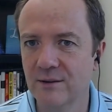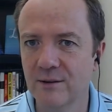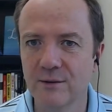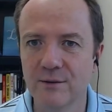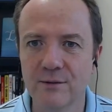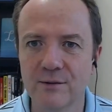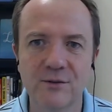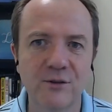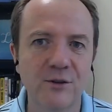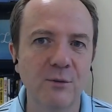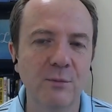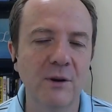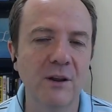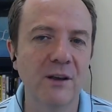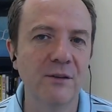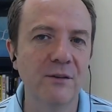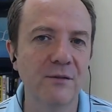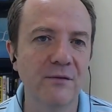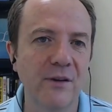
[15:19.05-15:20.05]
you know there's too many
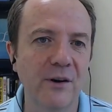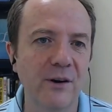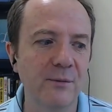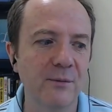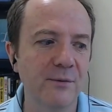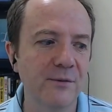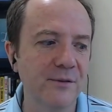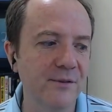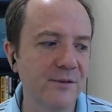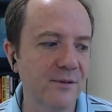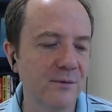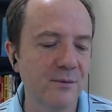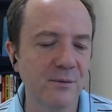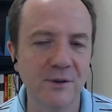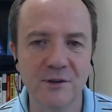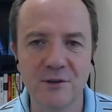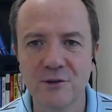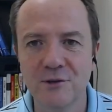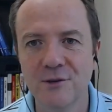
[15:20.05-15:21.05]
other variables
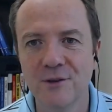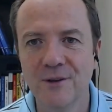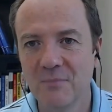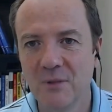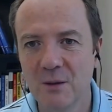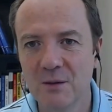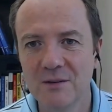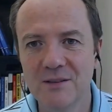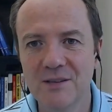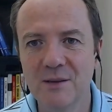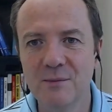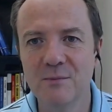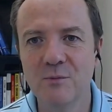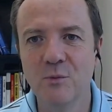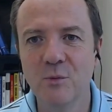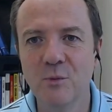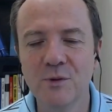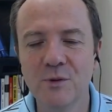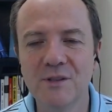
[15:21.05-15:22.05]
which
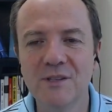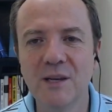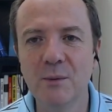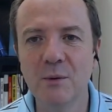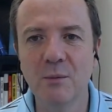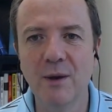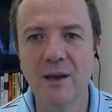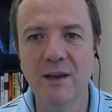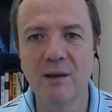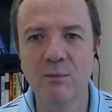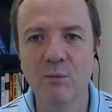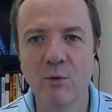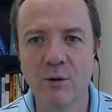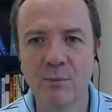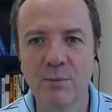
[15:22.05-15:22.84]
seem would seem to make it more